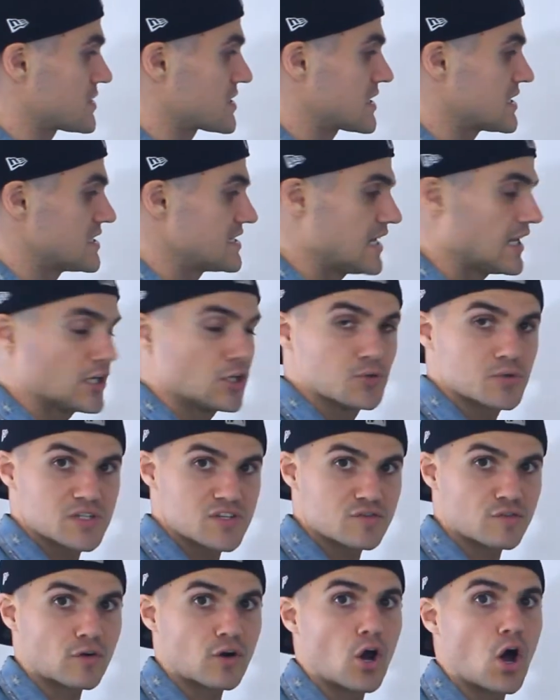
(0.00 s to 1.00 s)
it's
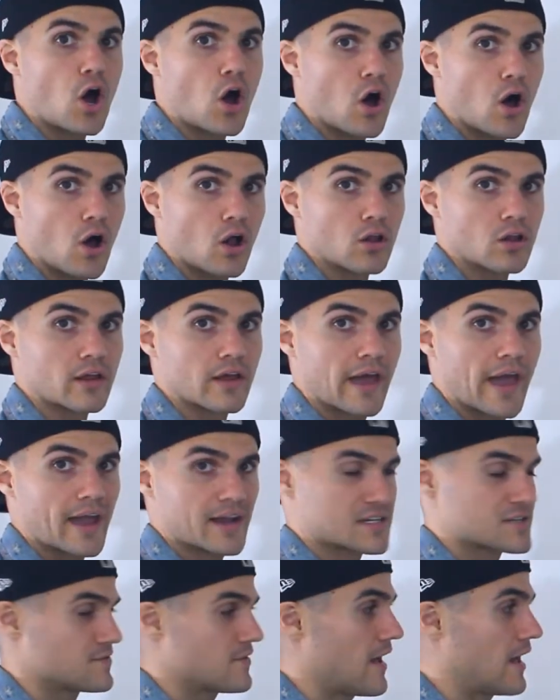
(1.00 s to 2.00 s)
continuous for all
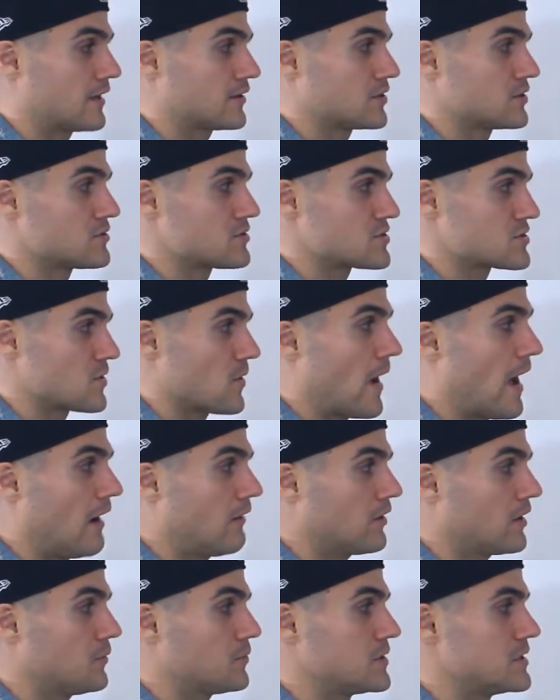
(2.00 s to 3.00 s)
x values. So
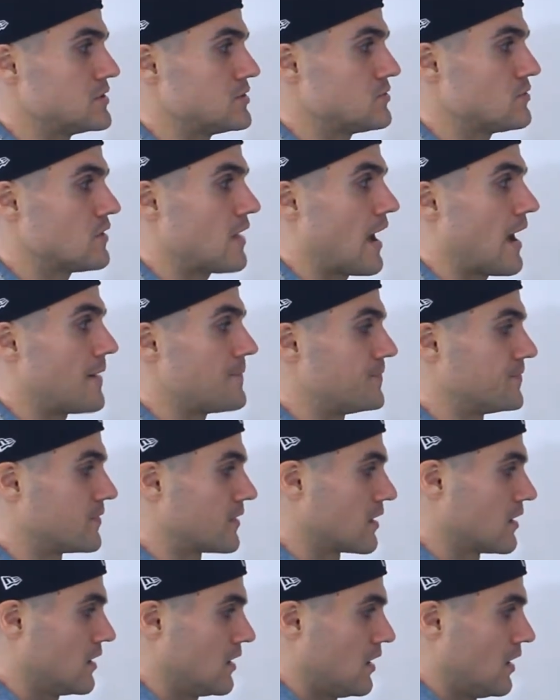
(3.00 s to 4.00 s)
how can we do that?
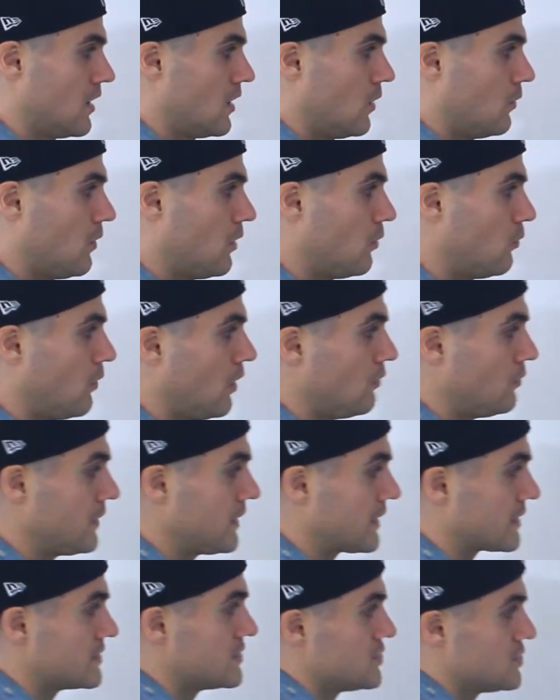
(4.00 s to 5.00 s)
Well, what
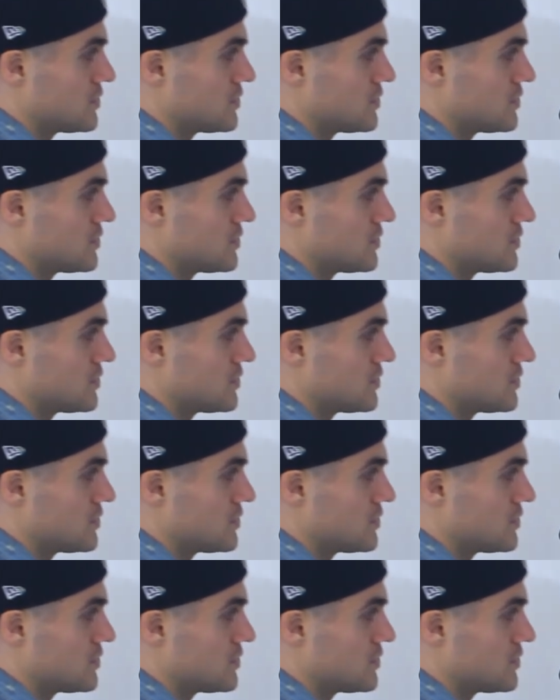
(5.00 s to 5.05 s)
we can